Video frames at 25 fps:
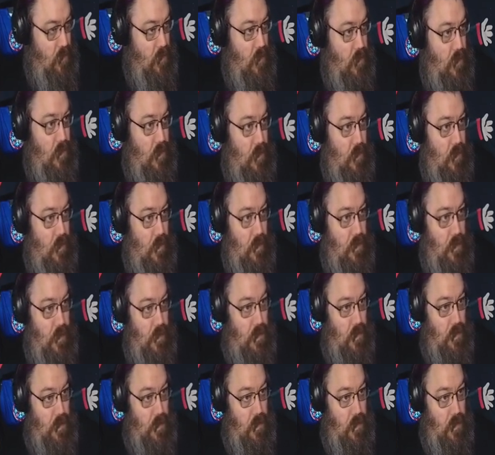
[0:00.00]

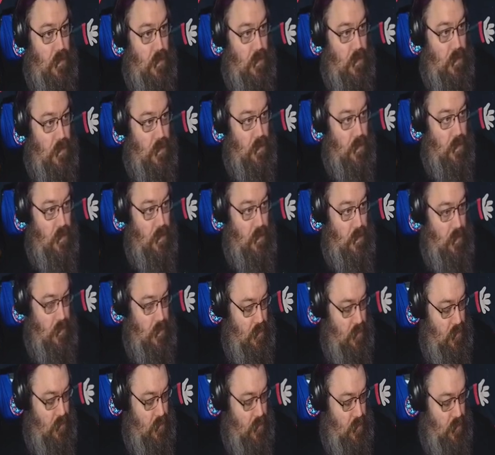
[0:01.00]

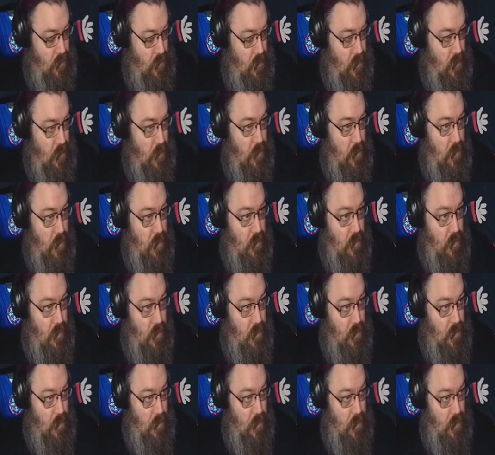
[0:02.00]

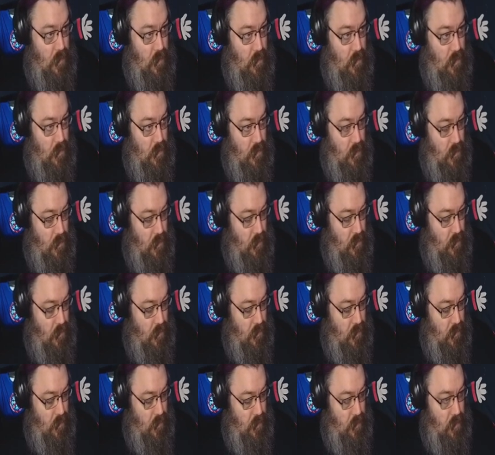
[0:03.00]

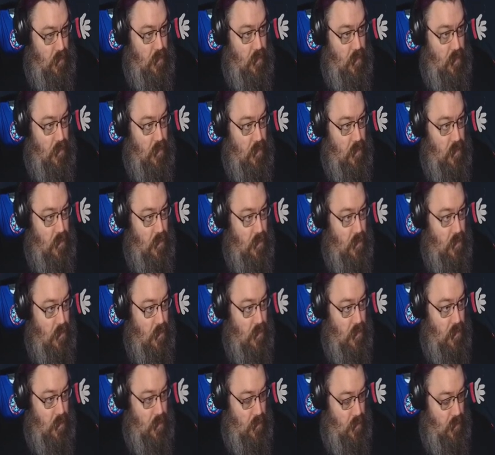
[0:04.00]

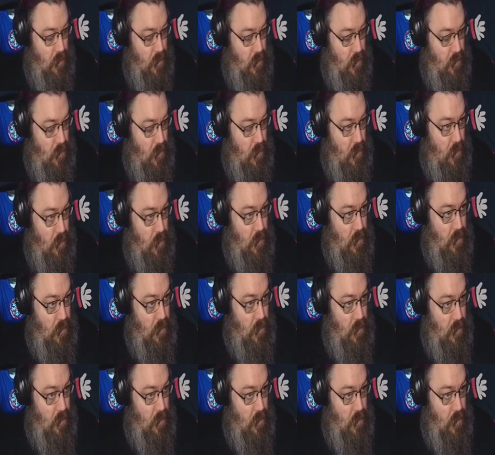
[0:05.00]
(no one is talking)